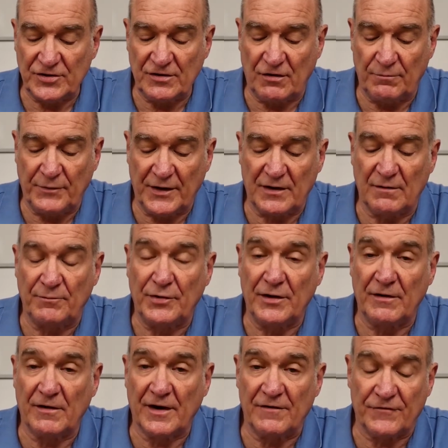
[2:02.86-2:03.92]
it'll pick up
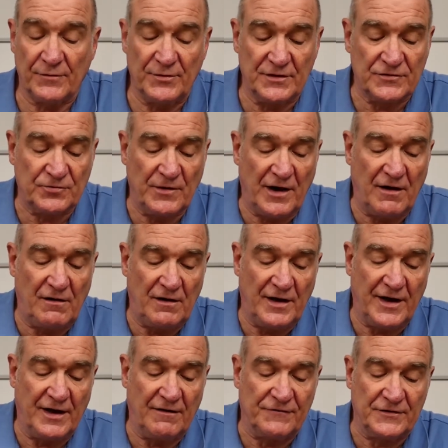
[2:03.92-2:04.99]
polarity from this rail,
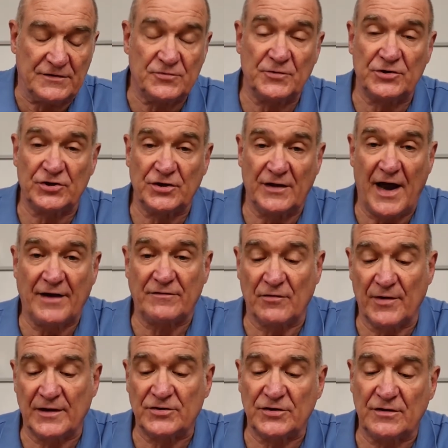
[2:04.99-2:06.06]
and if it's switched in that
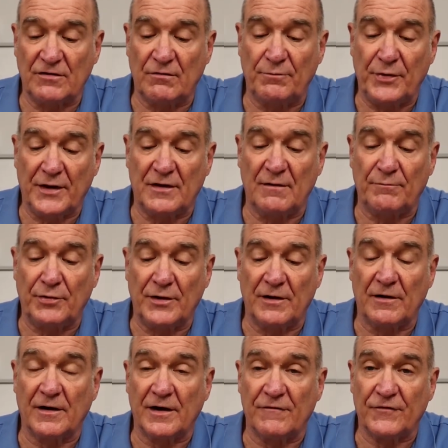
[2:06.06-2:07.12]
direction, it'll pick up
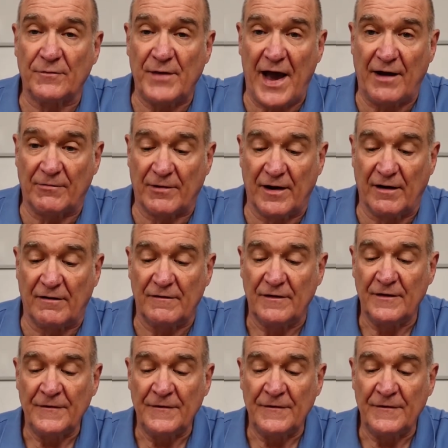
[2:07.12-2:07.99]
polarity from that rail.